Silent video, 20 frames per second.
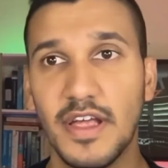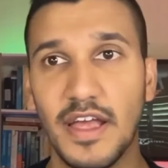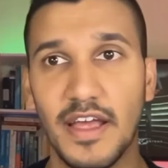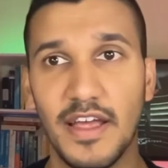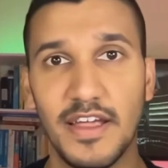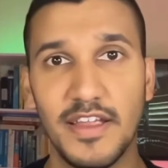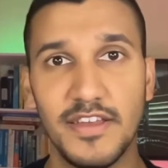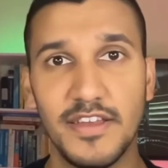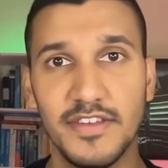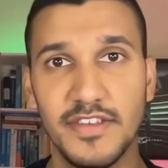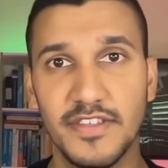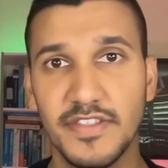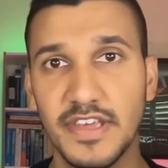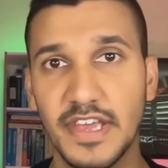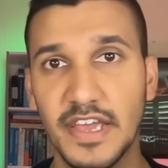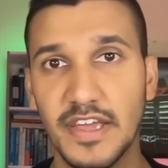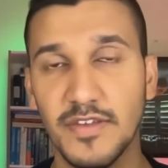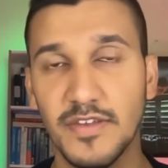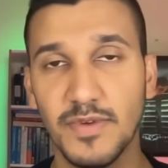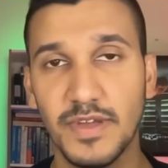And at
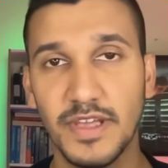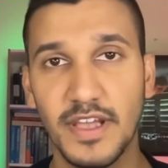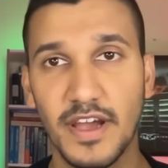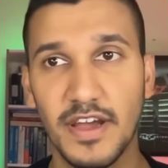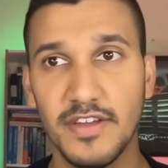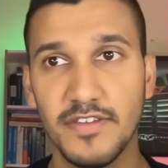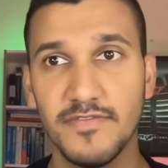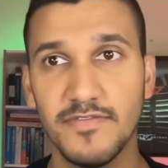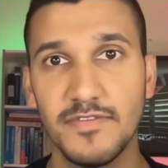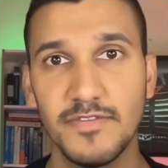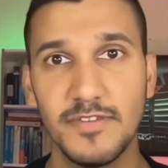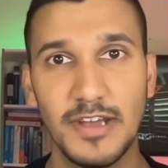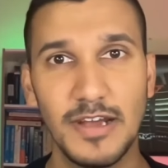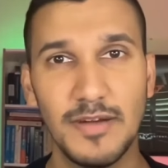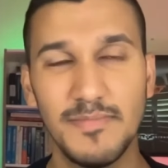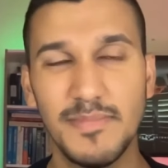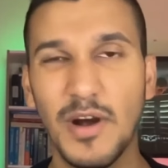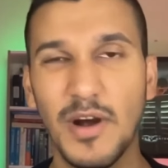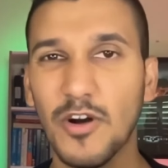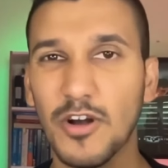the end, we kind of
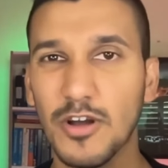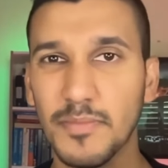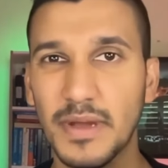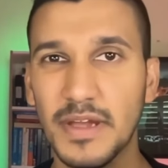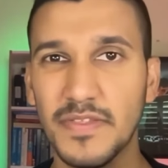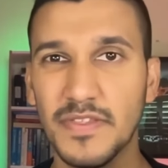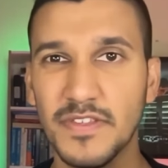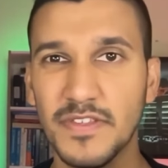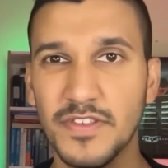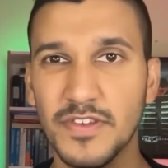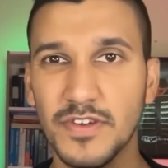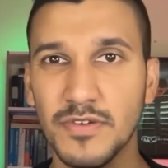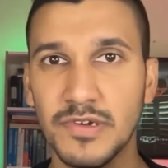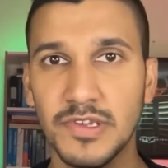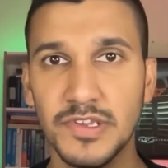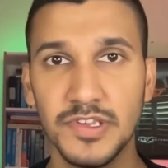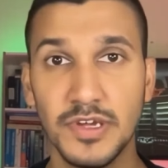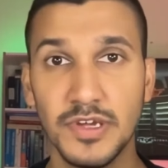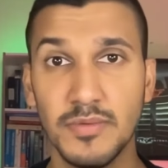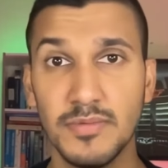amalgamate the two
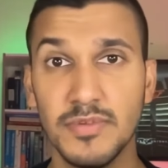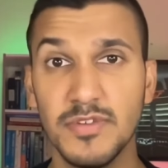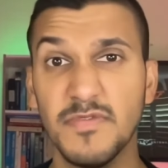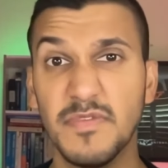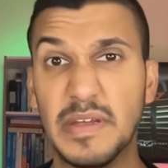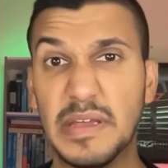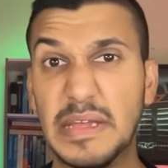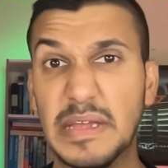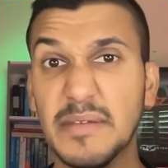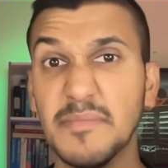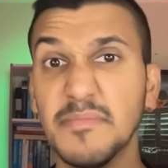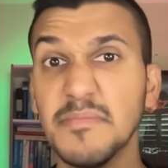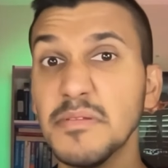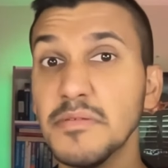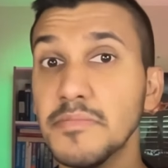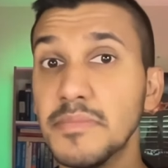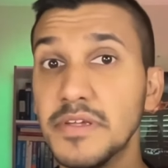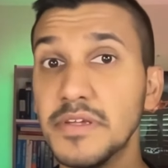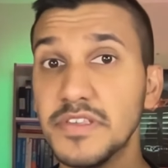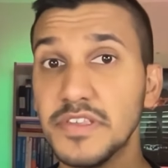in terms of
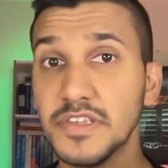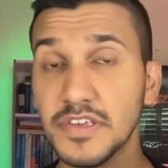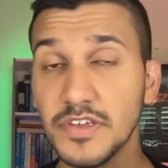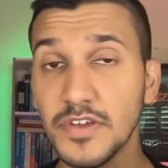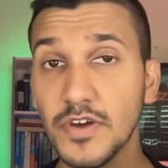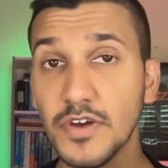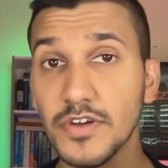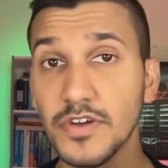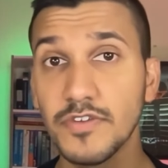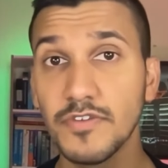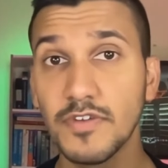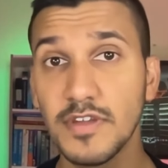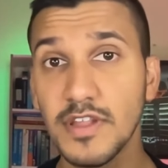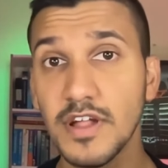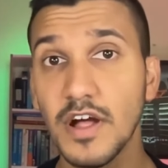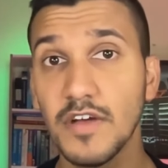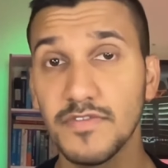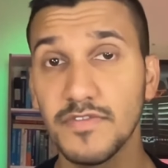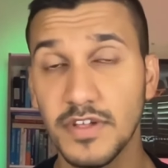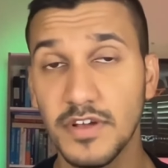implementing yoga and
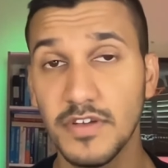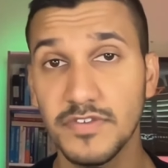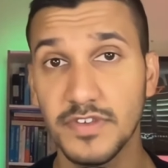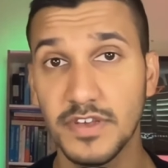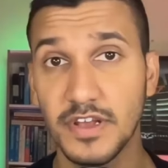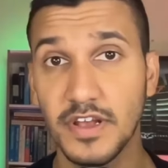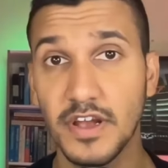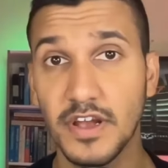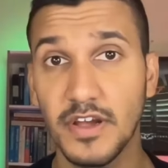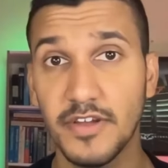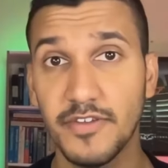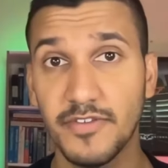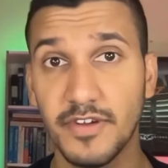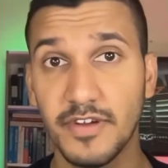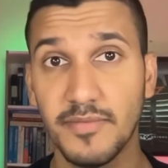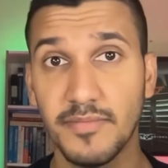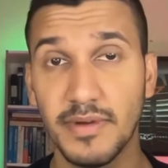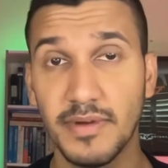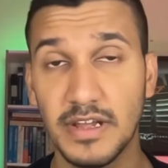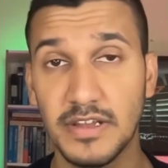lifestyle
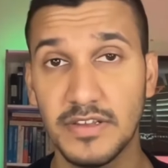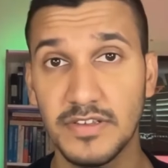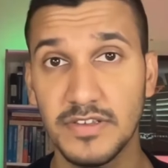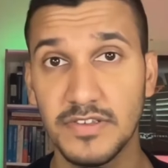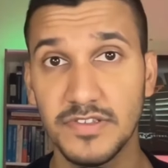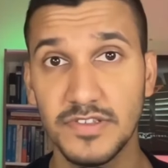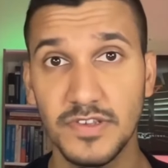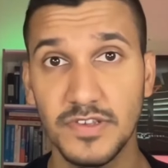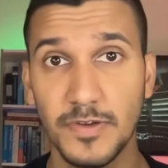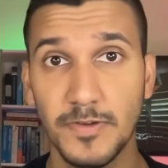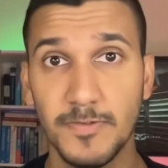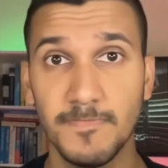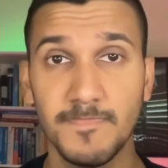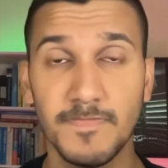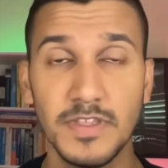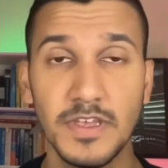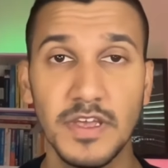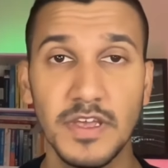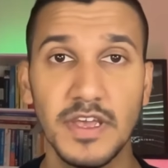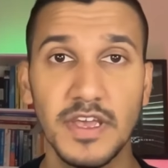psychiatry in practice. So
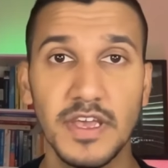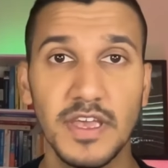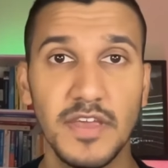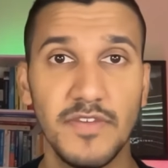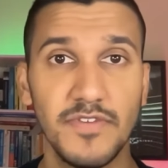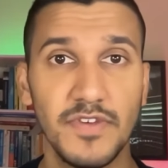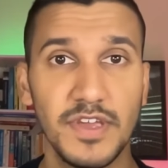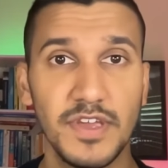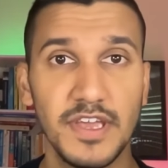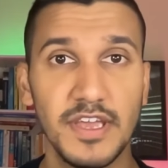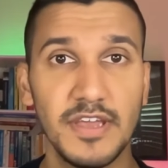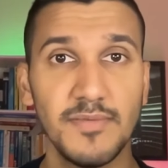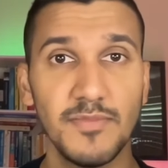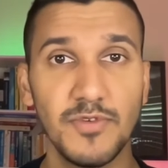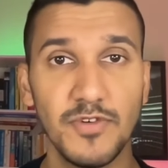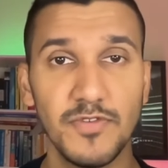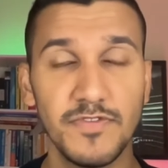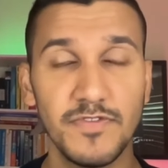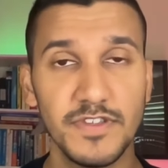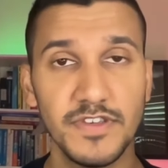if you're here
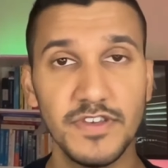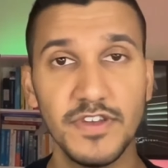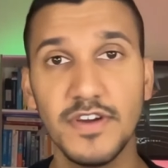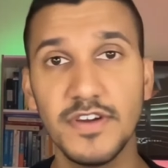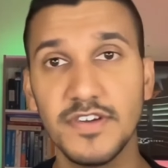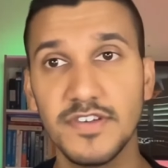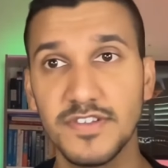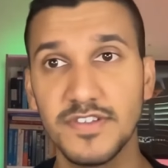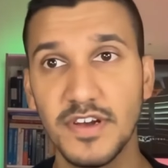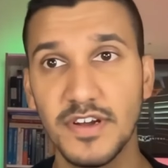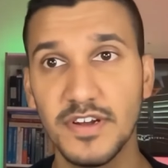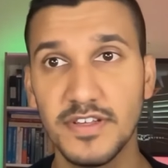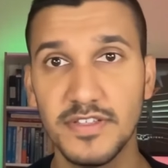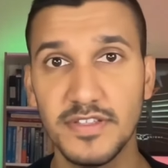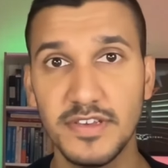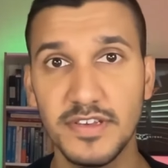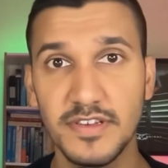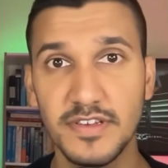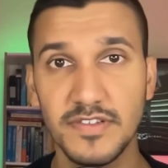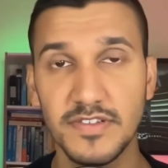more for the yoga side of
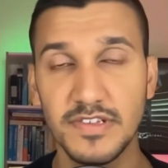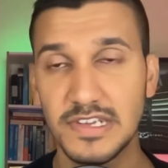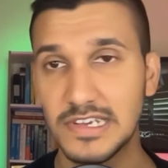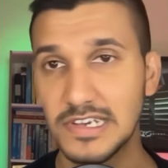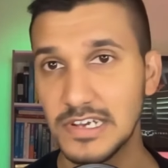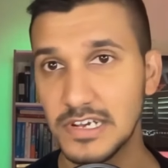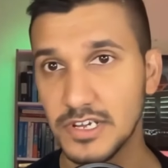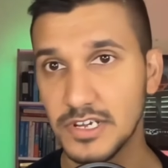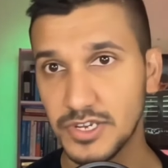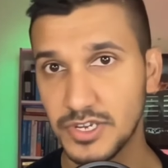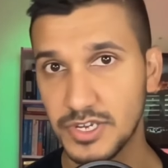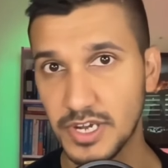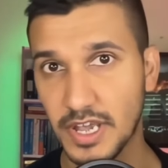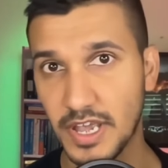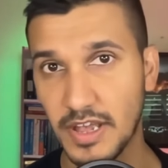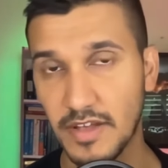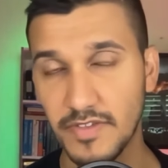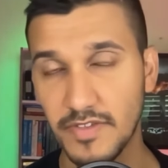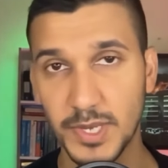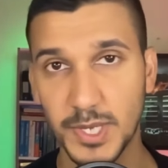things,
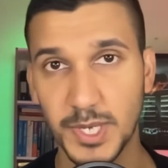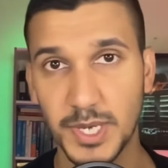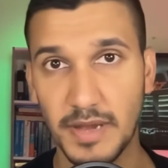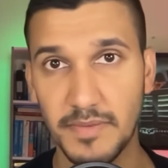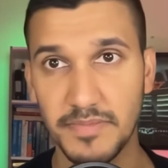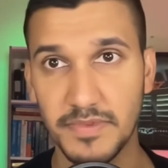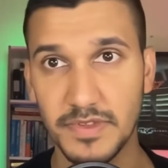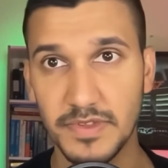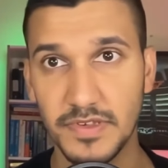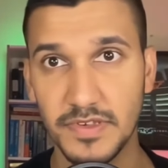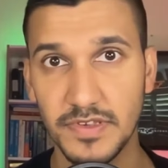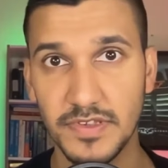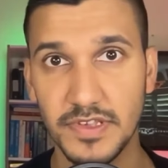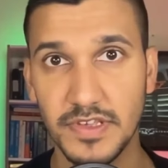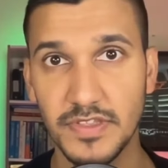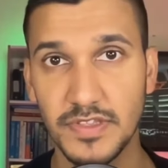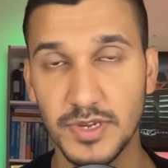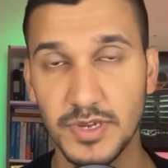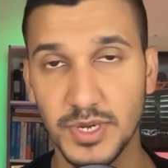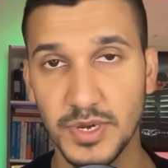check out the chapters
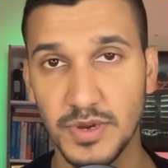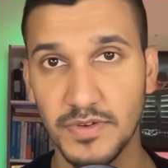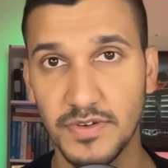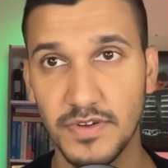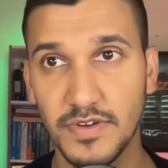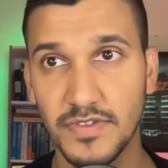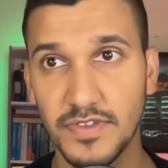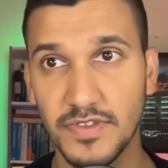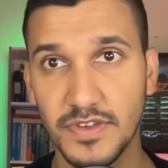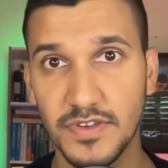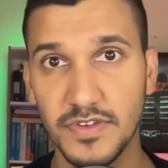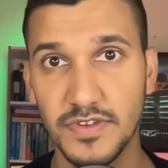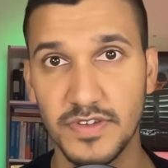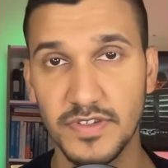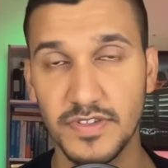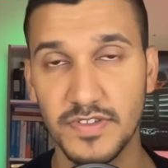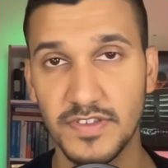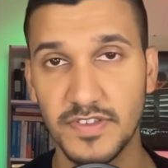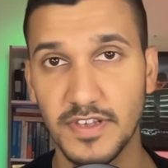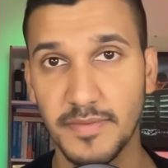in the show notes and you
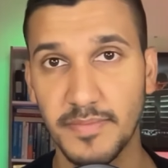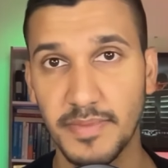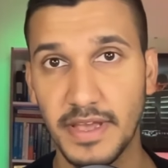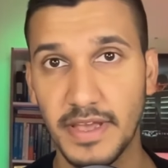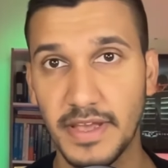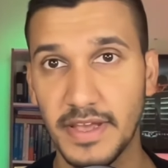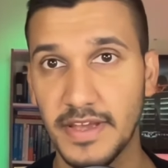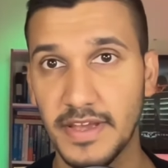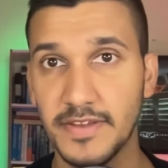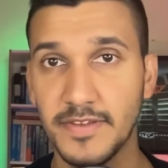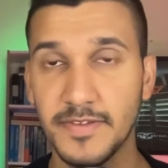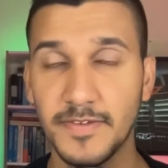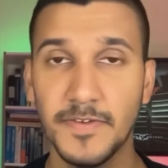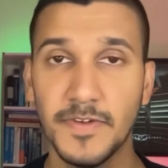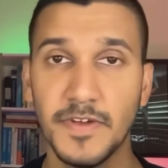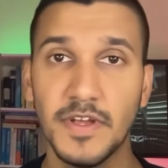can skip ahead.